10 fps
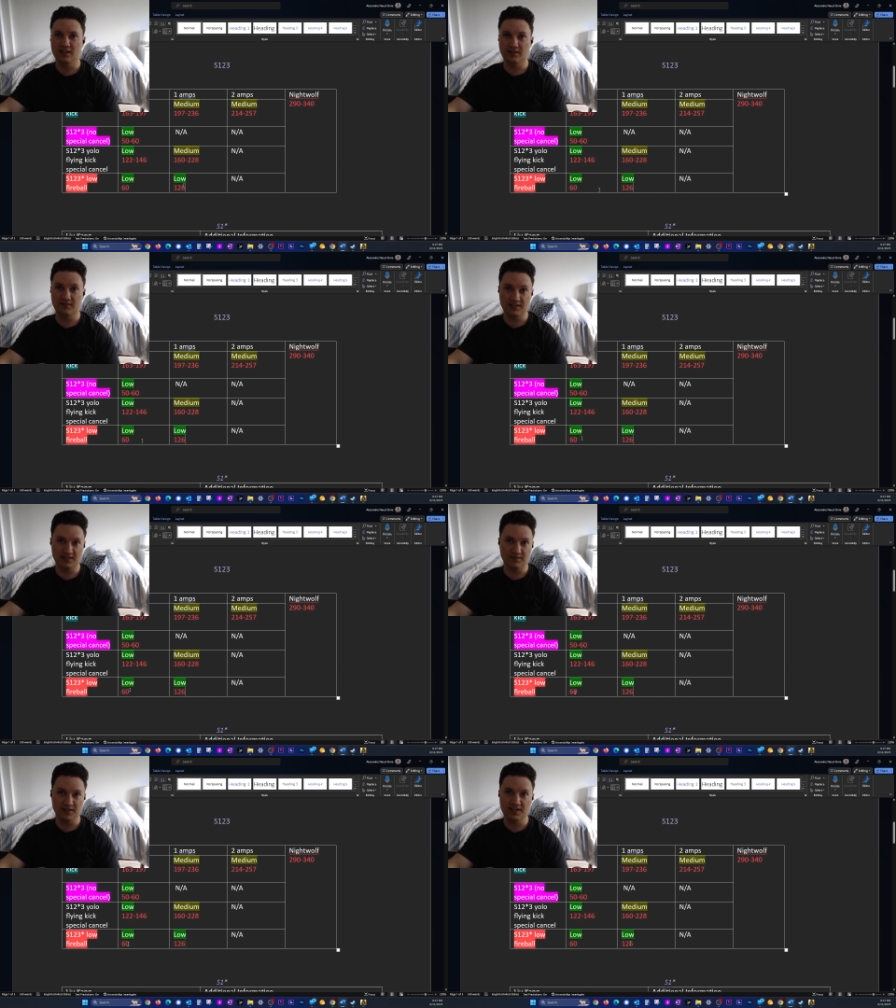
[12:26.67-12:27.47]
if that's
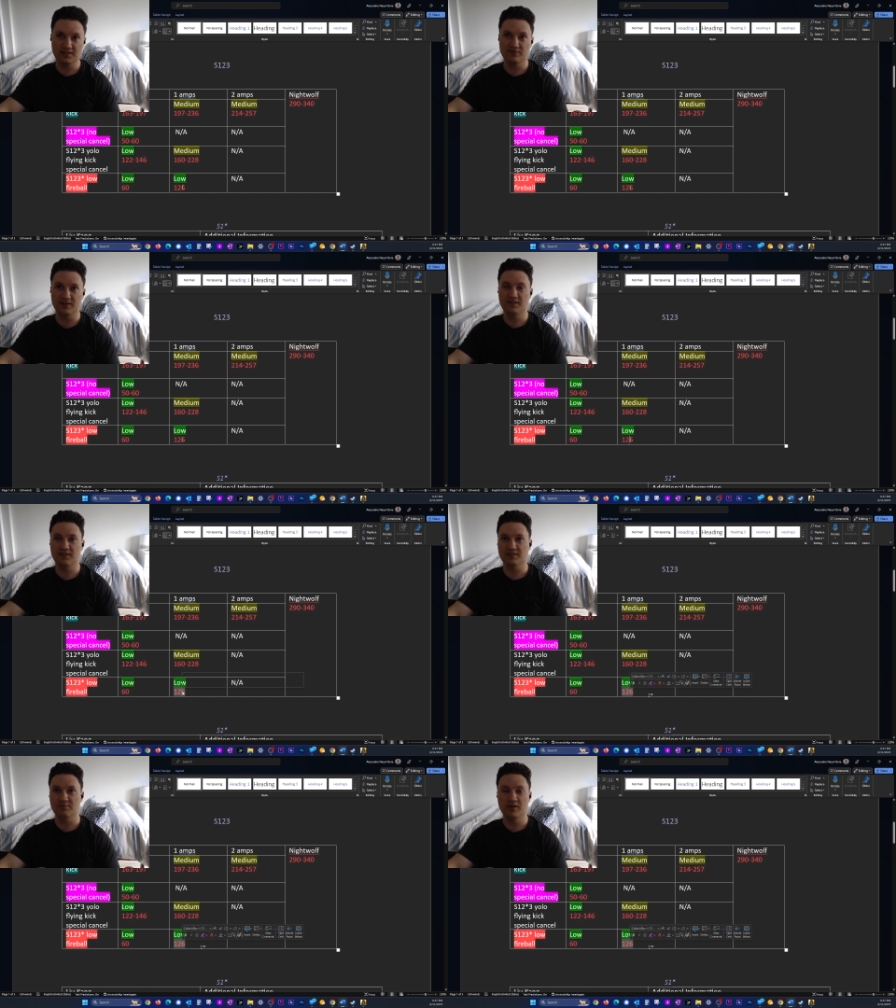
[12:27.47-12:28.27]
if he gets you. And if he
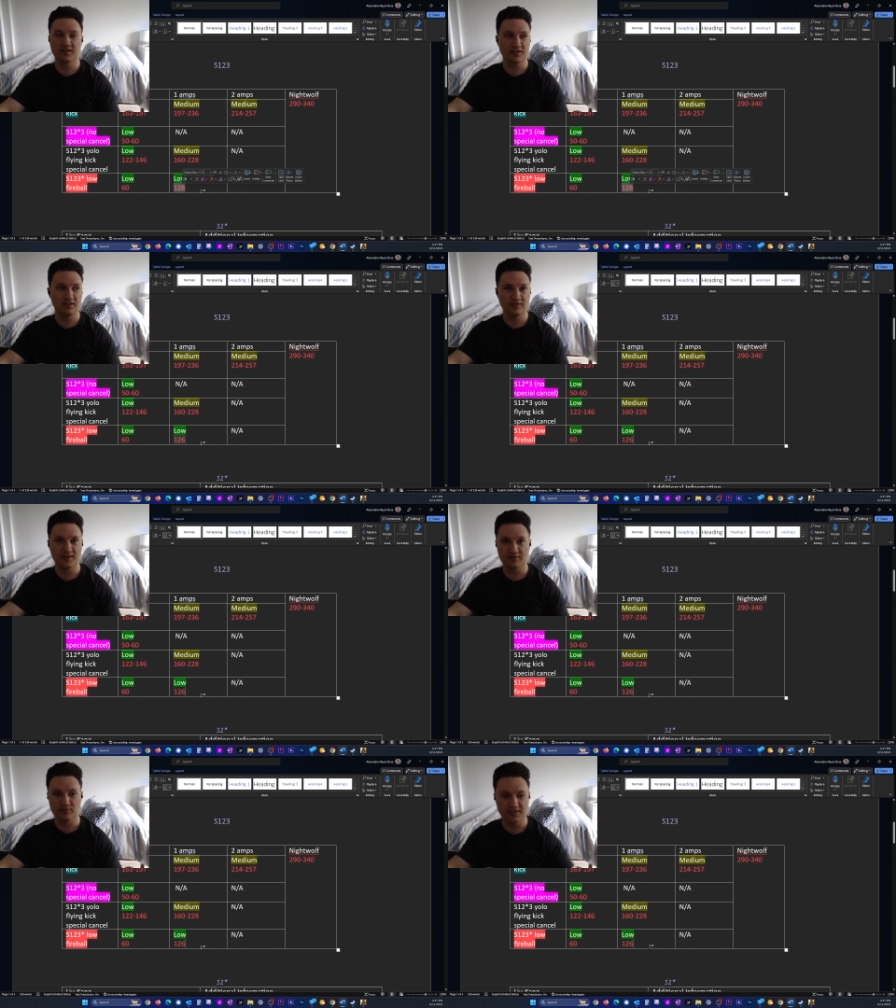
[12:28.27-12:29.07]
has bar, it's
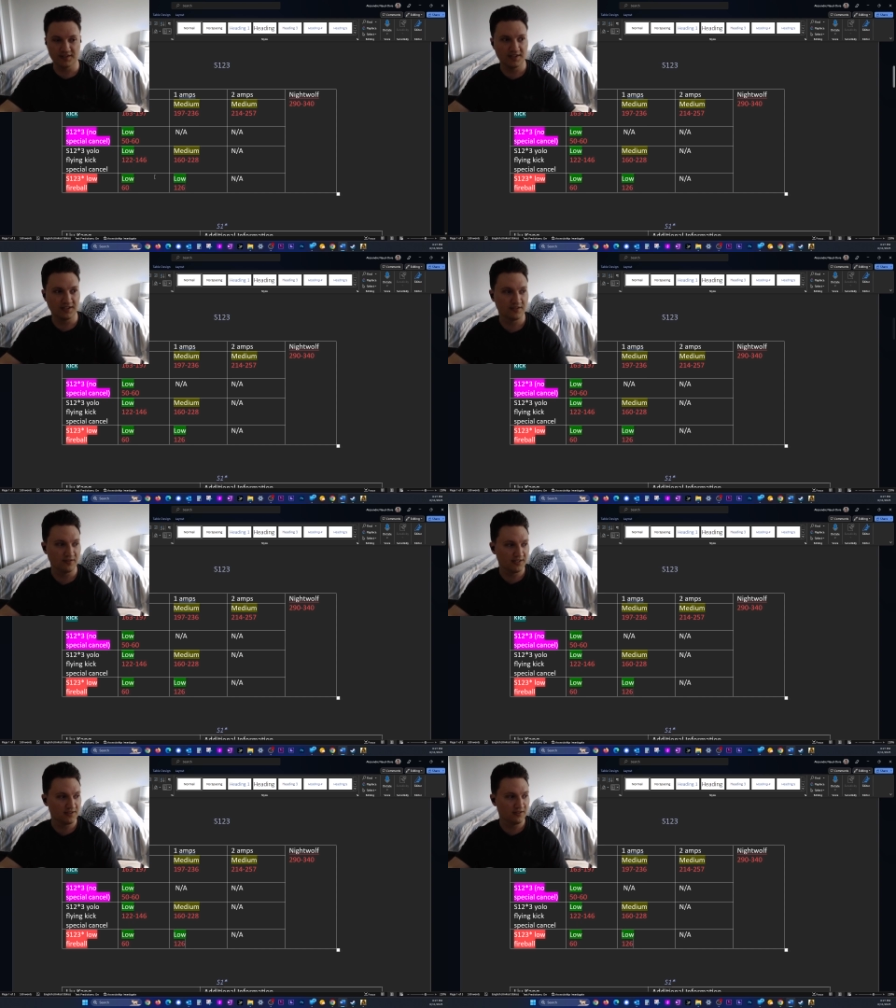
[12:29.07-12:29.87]
126. So
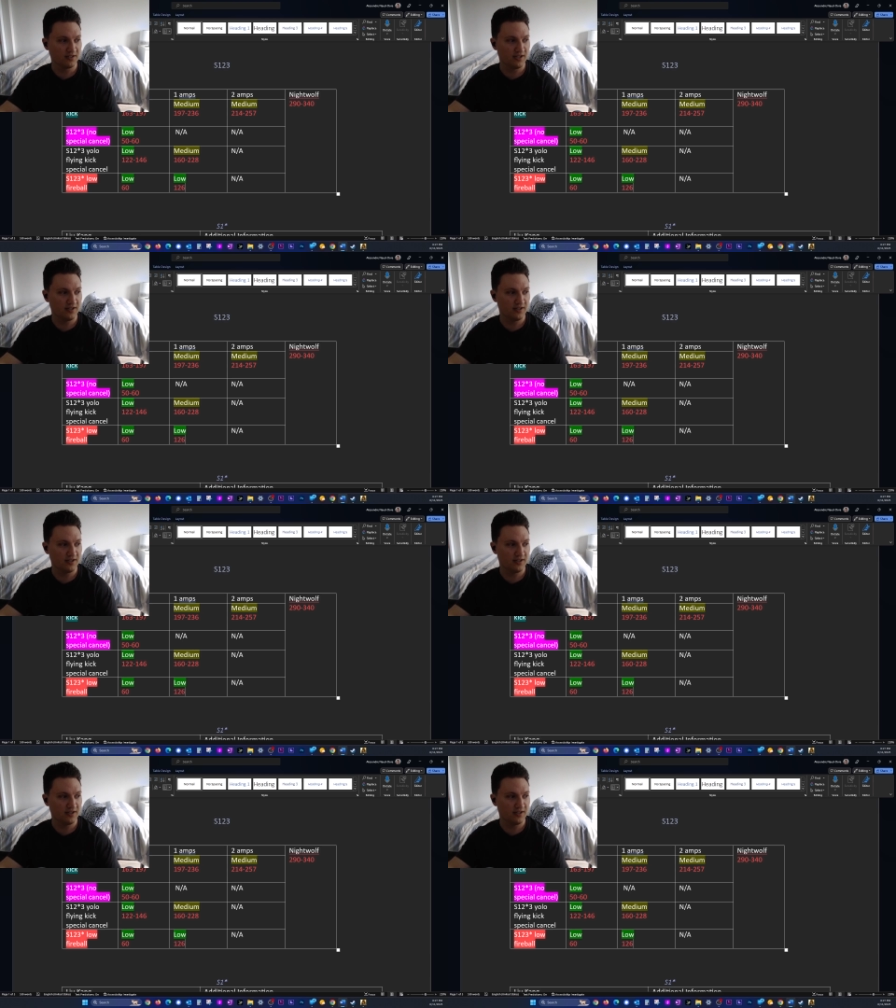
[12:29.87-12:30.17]
let's look at